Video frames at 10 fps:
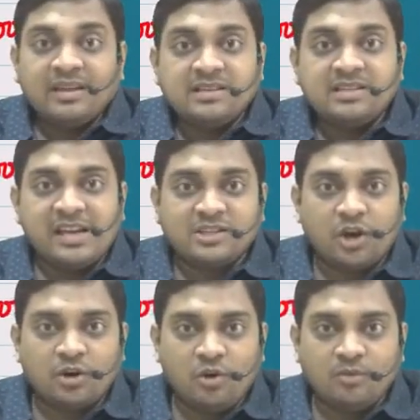Yes
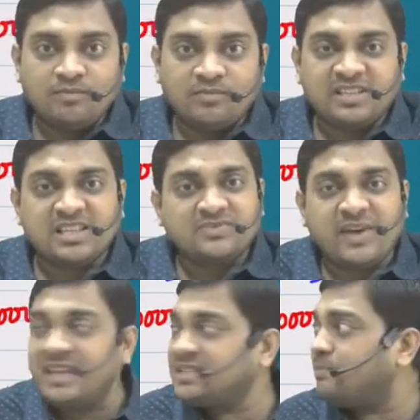or no? This is
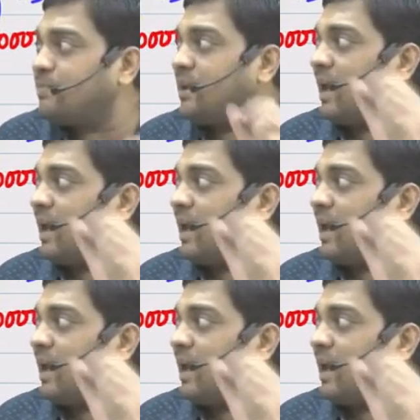very simple.